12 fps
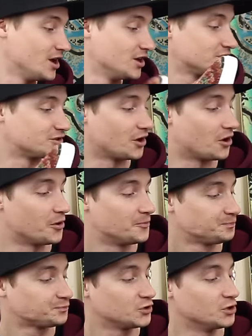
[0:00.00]

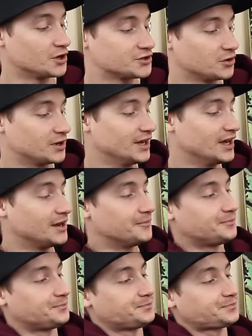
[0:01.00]
So you also get
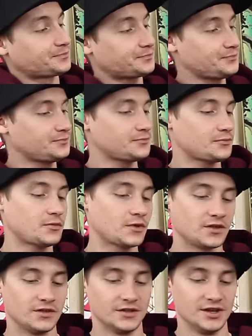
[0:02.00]

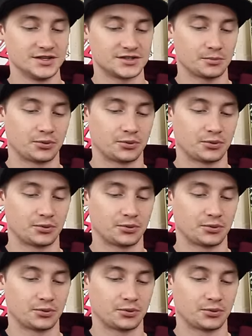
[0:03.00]
this